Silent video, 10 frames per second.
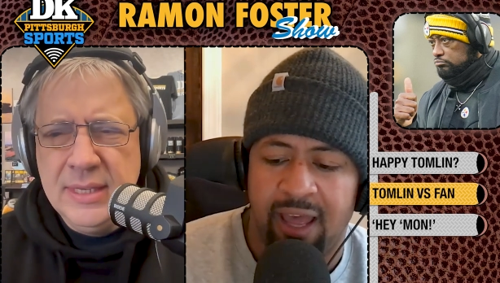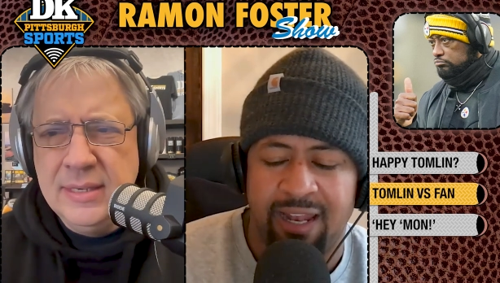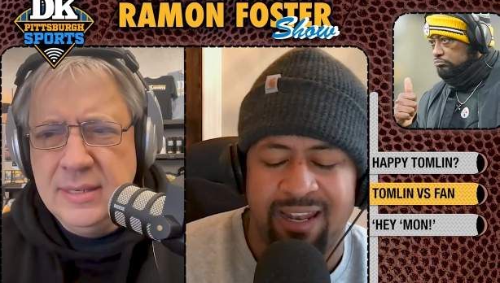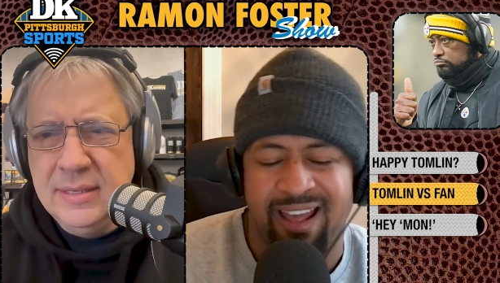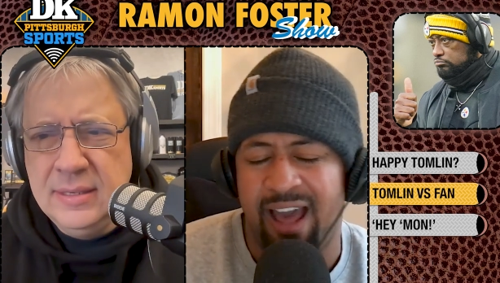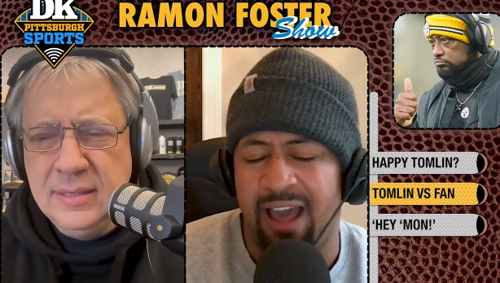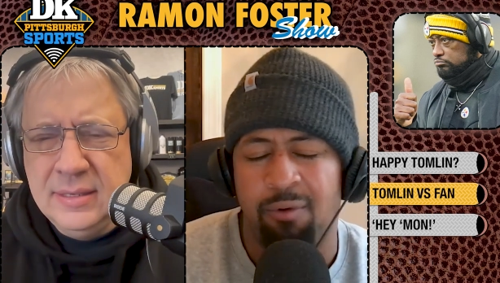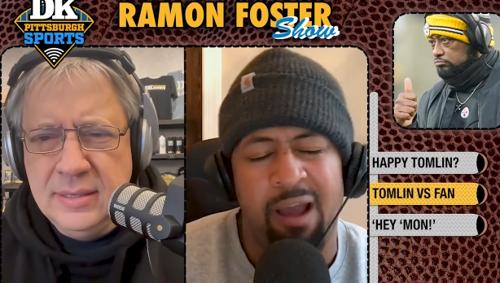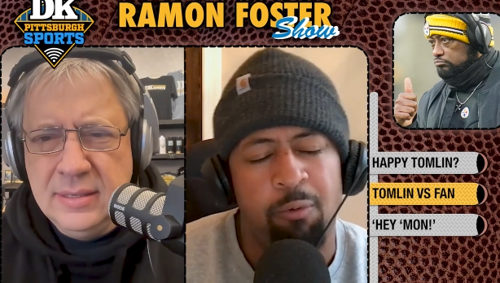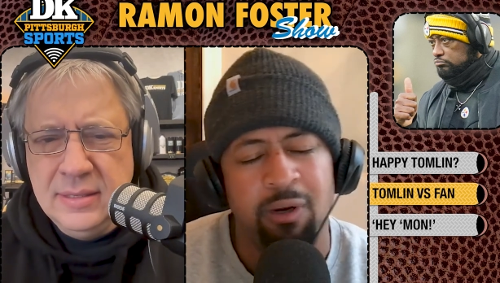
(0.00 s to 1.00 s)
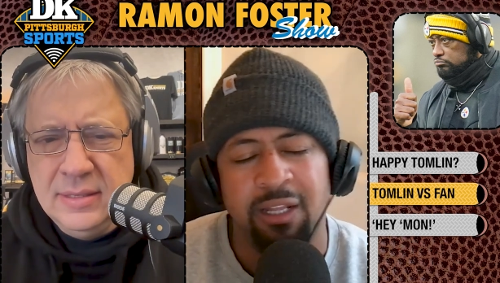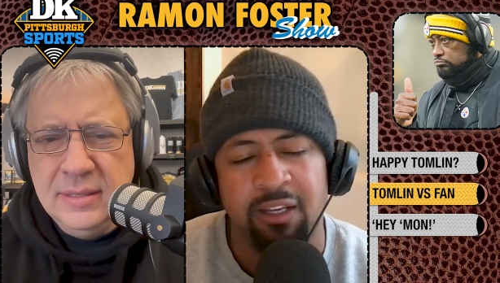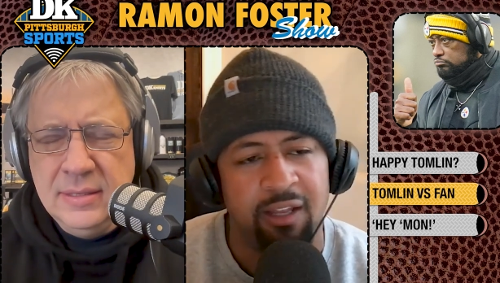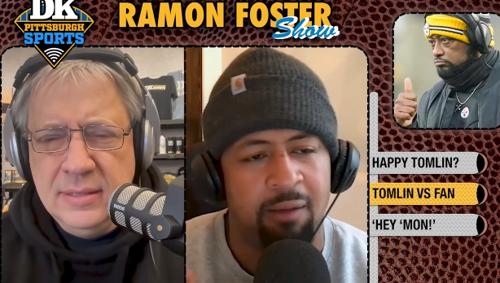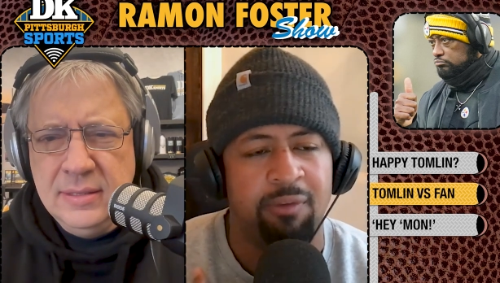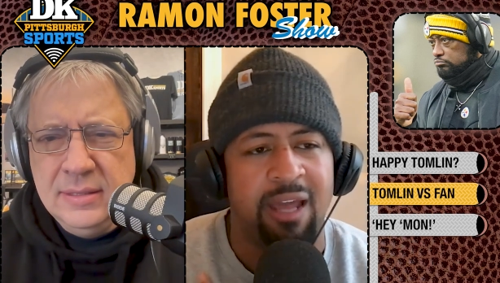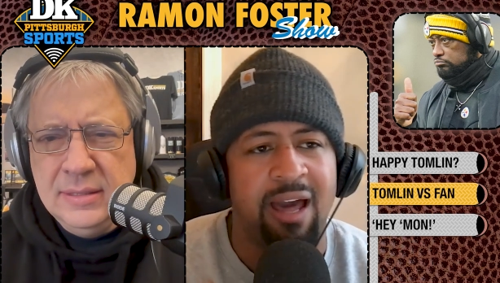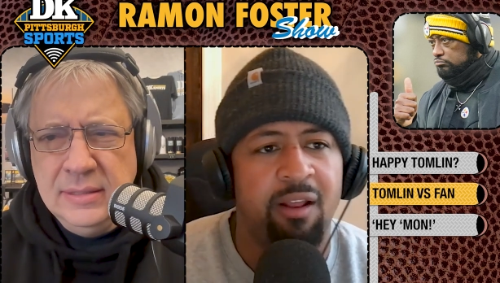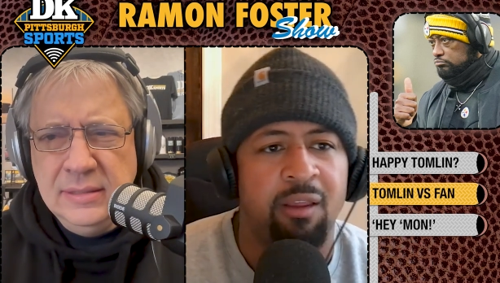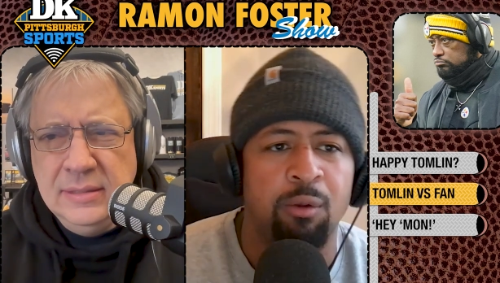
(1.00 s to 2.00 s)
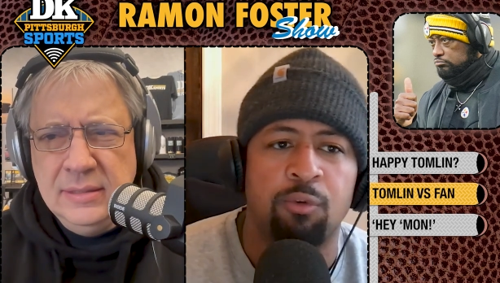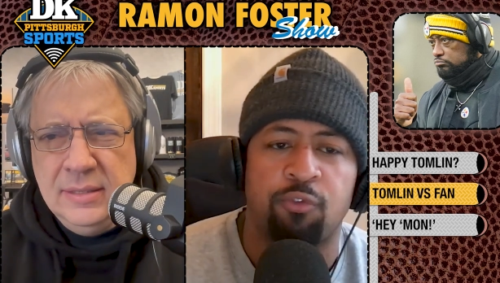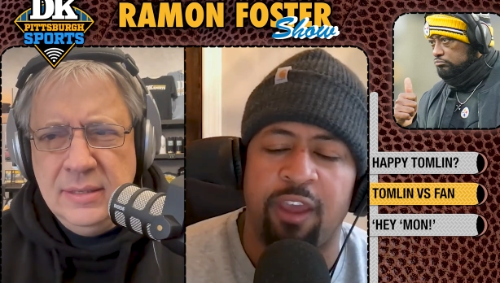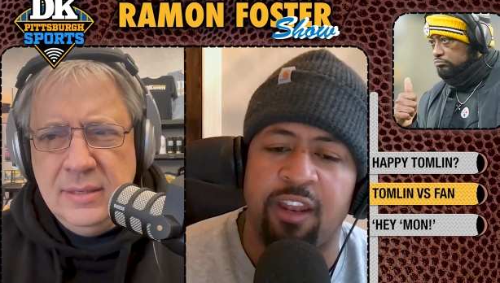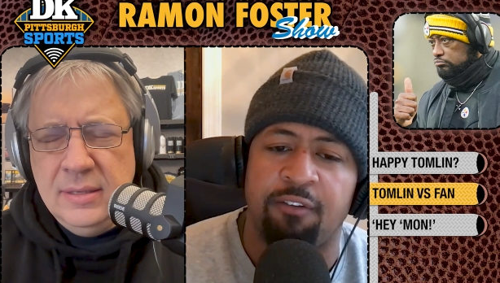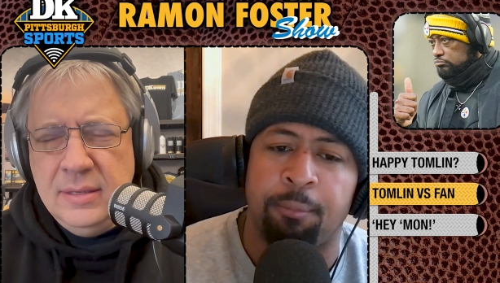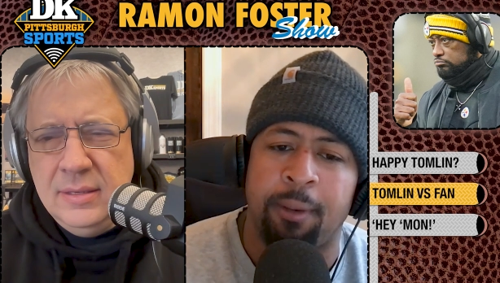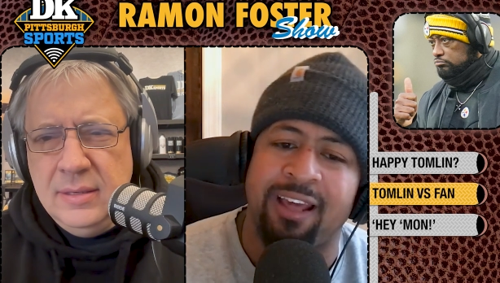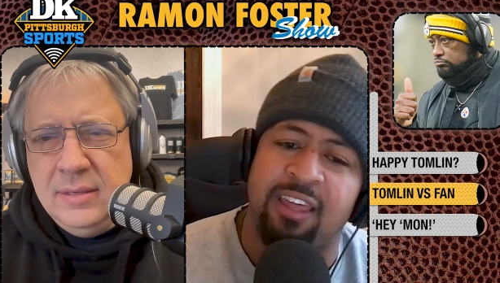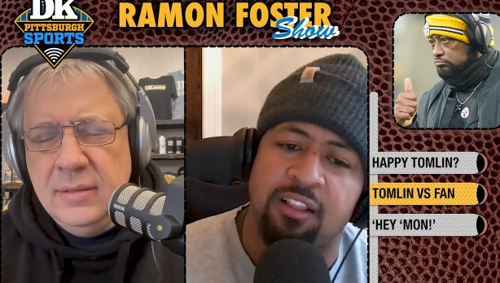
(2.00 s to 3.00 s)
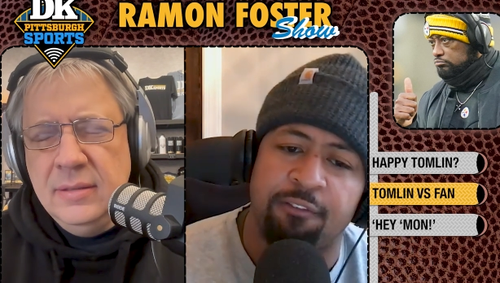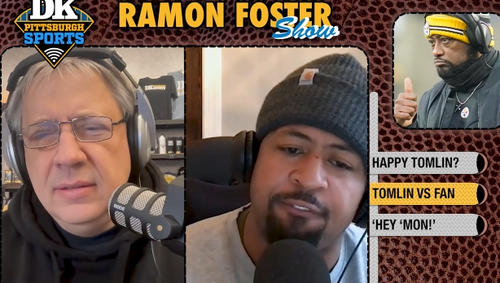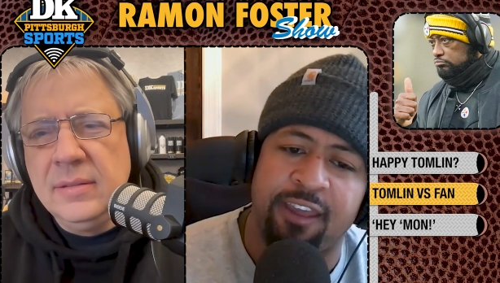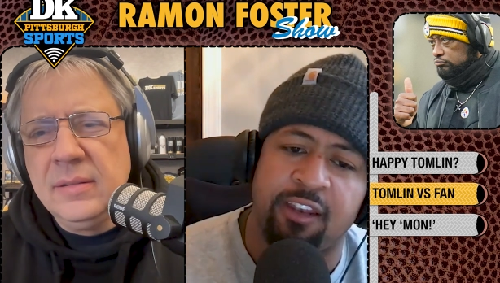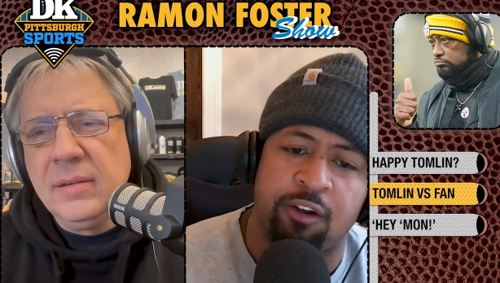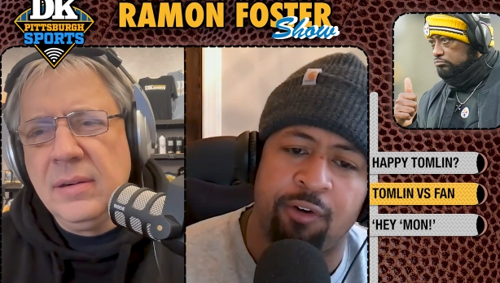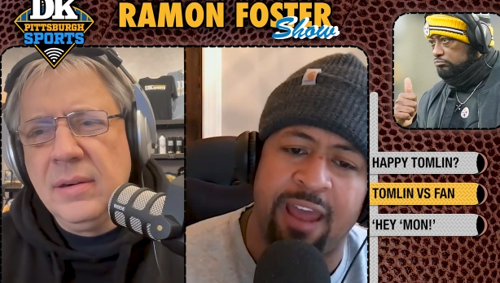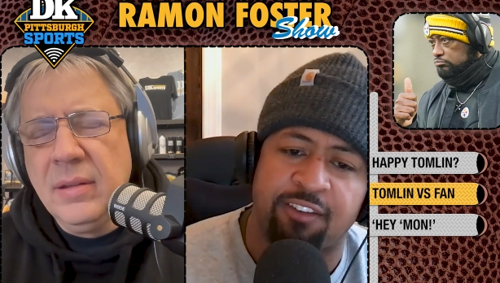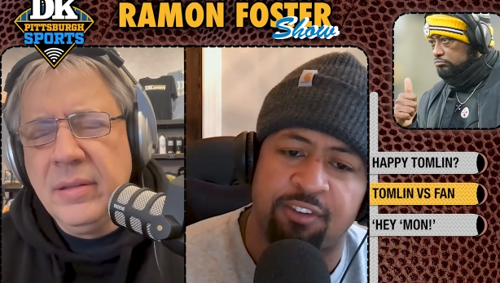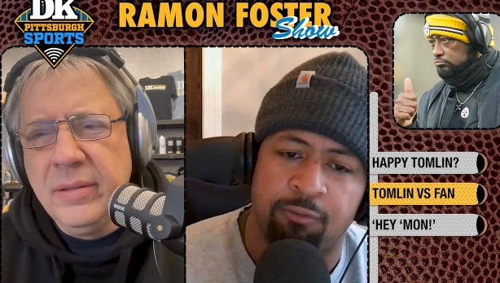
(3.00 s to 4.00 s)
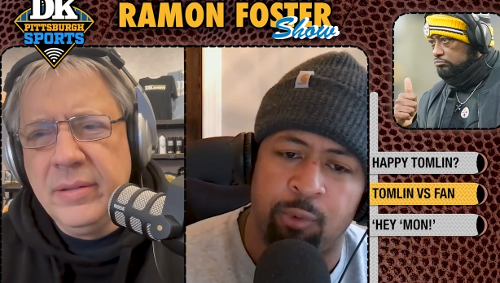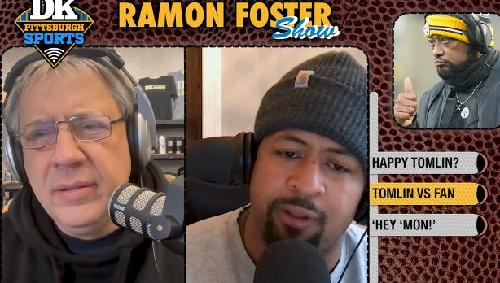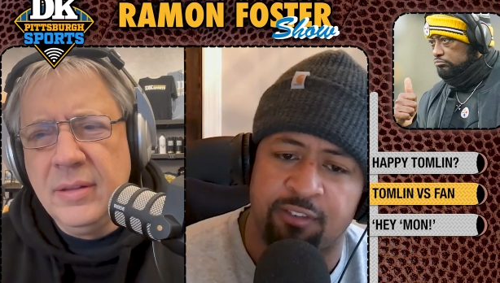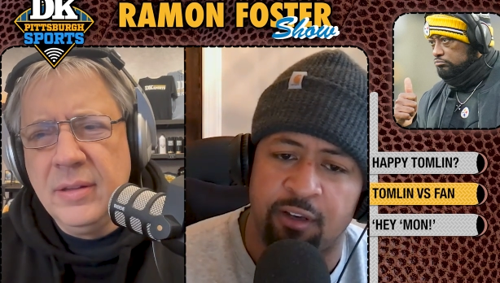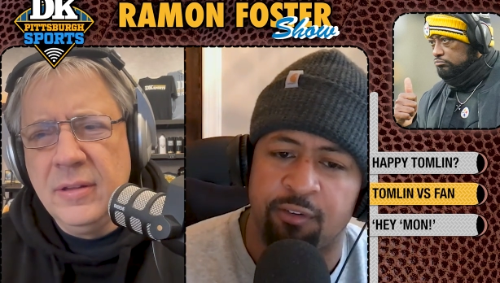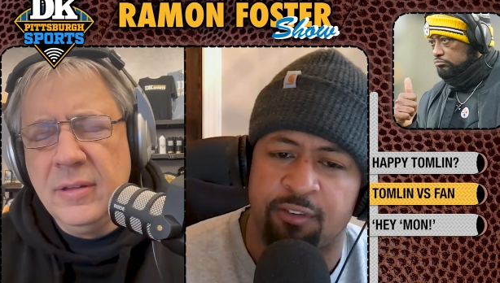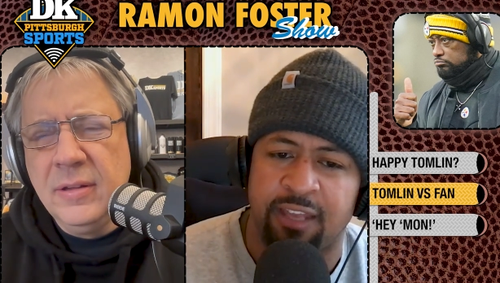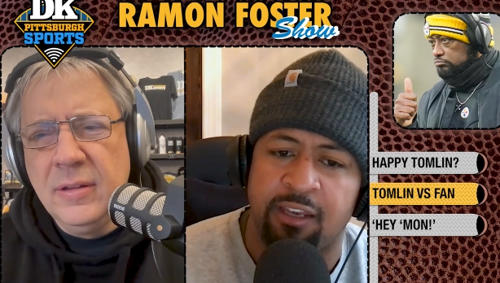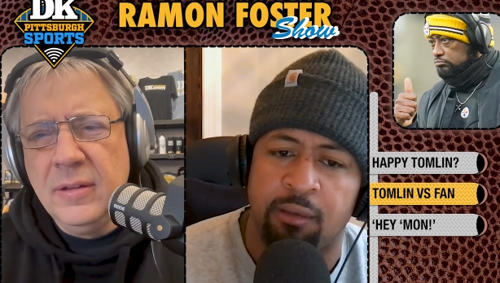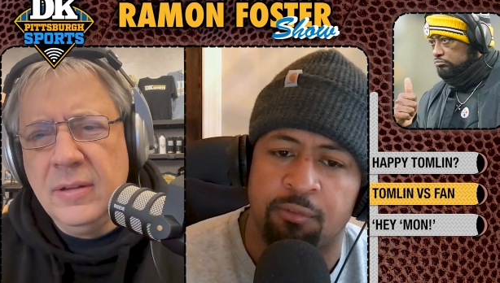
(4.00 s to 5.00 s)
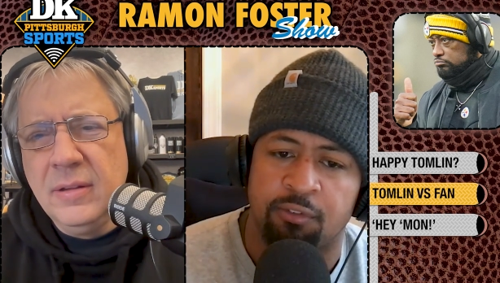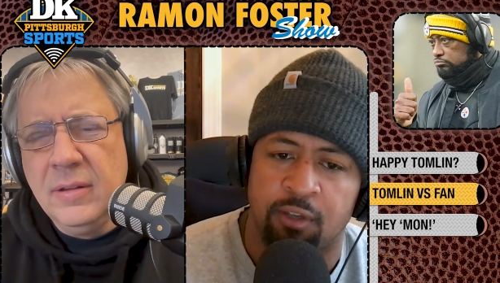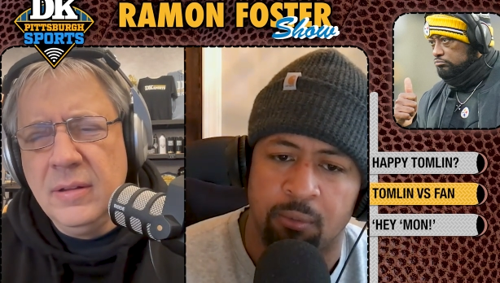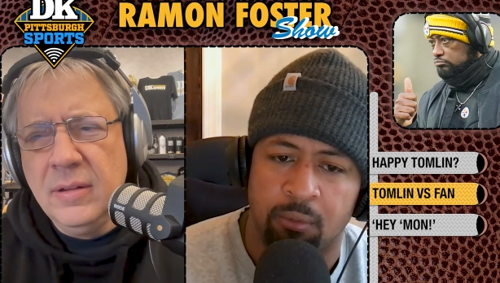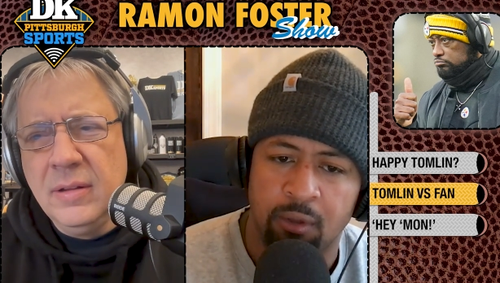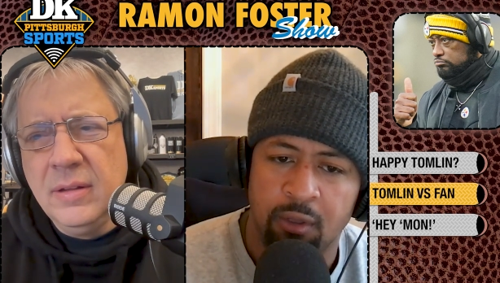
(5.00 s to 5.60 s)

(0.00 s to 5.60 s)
Speaker 1: I, I, I really, I'm not a huge fan of it, but I get the fan interaction of what certain stadiums do